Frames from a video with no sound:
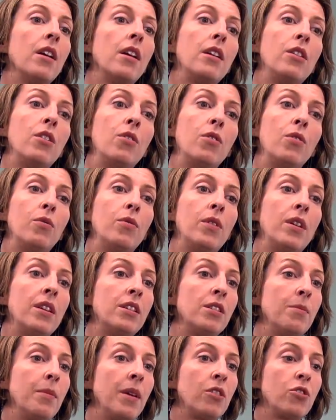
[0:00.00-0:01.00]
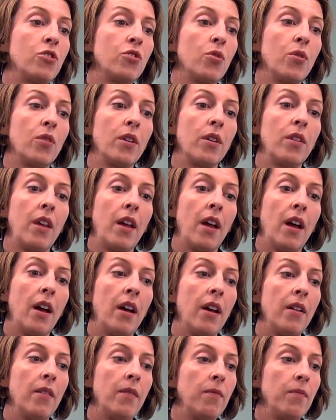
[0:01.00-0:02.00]
You need to make sure
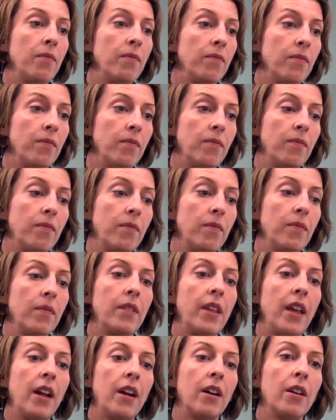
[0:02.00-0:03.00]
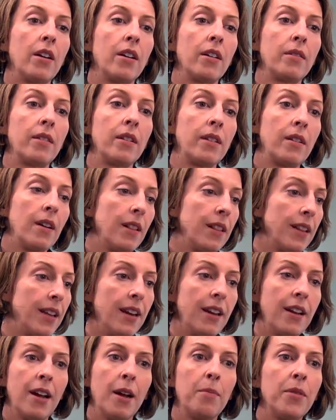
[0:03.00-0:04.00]
that they're
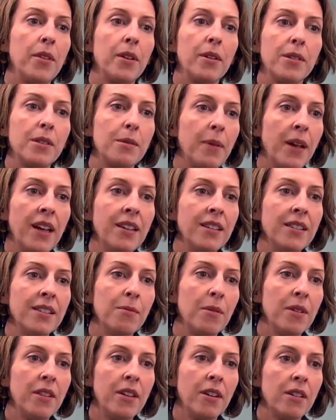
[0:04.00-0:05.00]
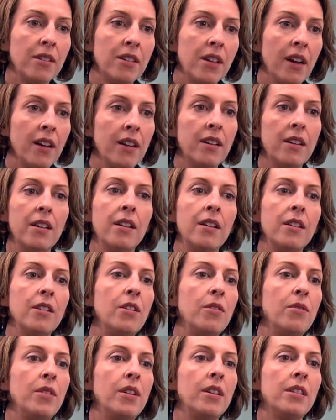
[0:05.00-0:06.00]
cleaning up their space when they're done.
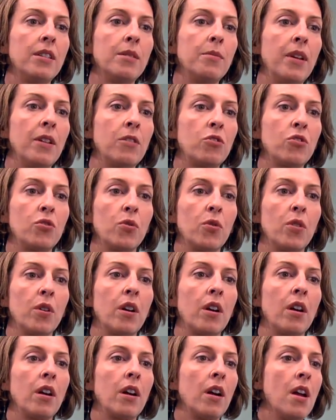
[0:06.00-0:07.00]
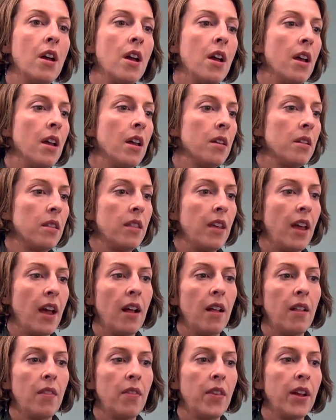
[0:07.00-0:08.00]
You need to make sure
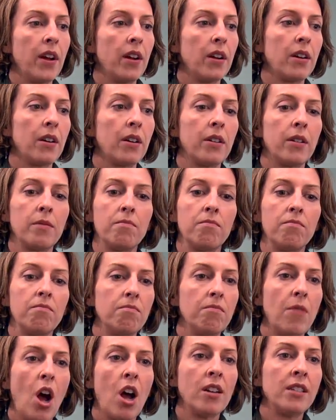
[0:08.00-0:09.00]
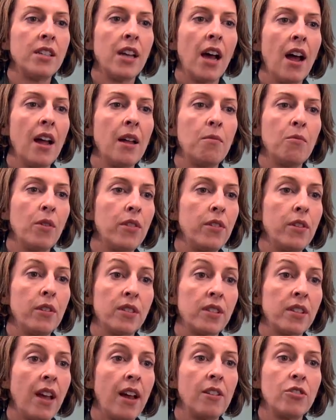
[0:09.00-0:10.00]
that they're on time with your
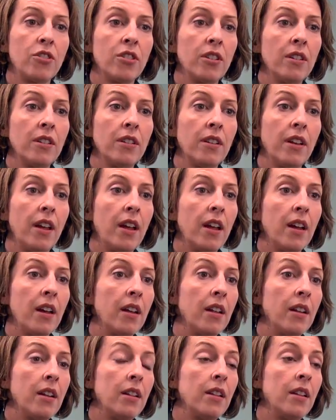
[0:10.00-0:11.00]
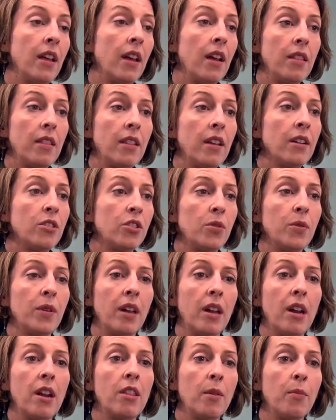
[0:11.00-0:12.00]
schedule and that they're doing
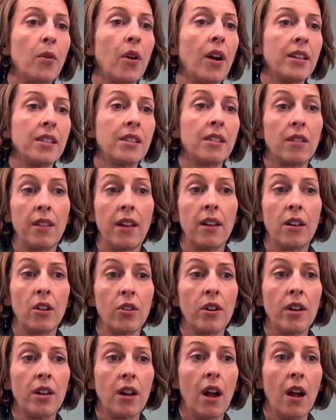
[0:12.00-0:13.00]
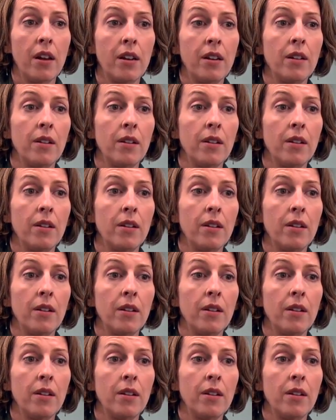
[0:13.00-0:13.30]
it at the price that they agreed on.